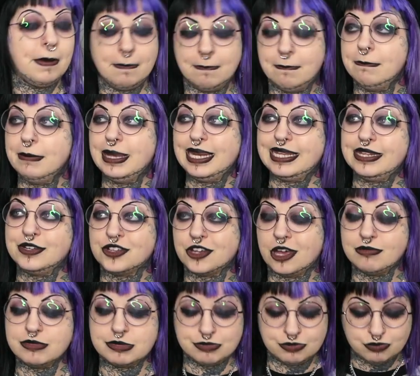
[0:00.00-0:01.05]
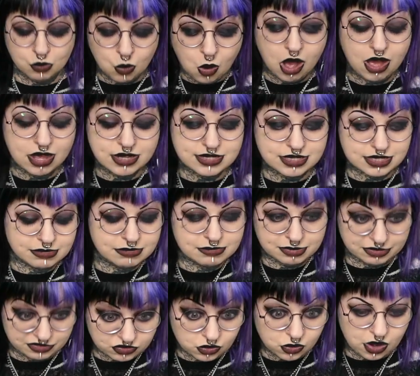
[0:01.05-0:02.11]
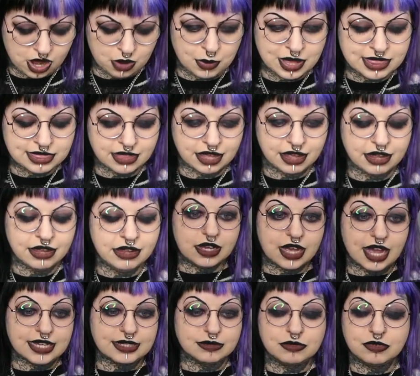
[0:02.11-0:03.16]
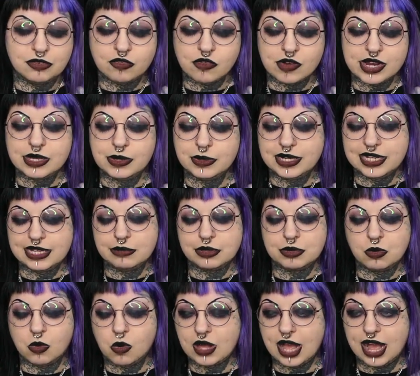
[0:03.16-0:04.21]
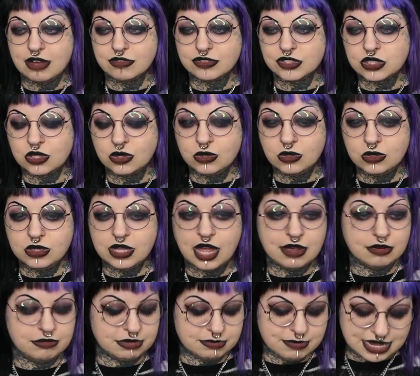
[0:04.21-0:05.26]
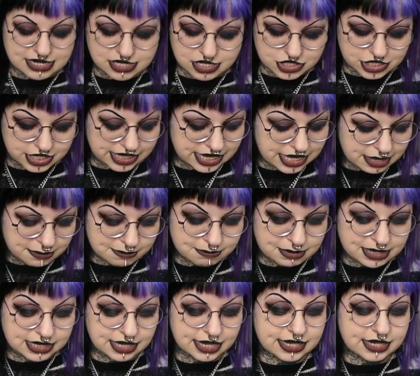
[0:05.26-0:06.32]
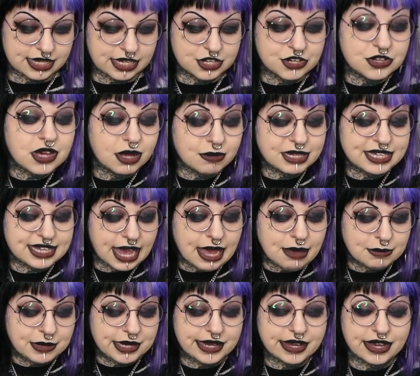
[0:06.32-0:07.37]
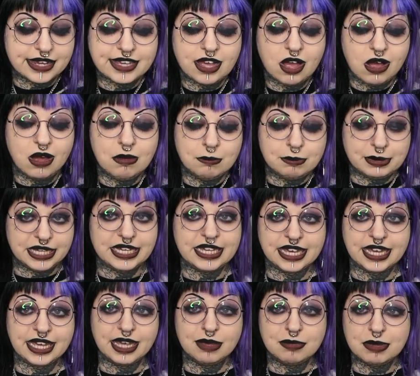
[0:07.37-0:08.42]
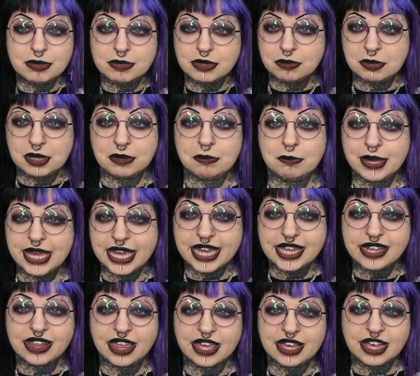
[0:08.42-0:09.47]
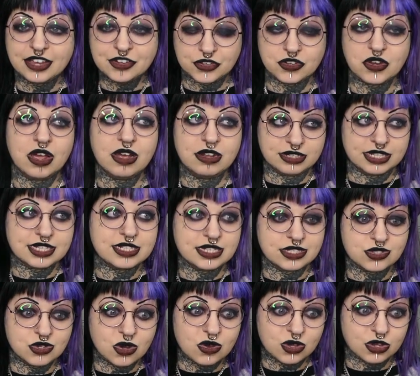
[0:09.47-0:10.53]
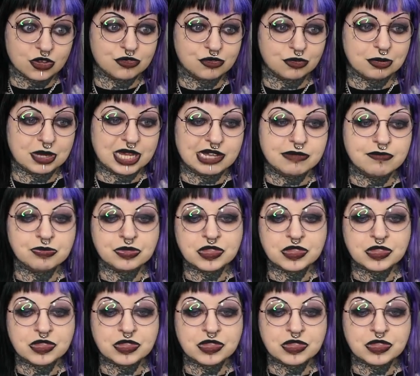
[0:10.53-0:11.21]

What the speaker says: a million times worse than before I went there. I frequently would walk out of school, I would be messaging him, be like, can you come and get me? I can't be here, people are being mean, like, this is not good for me.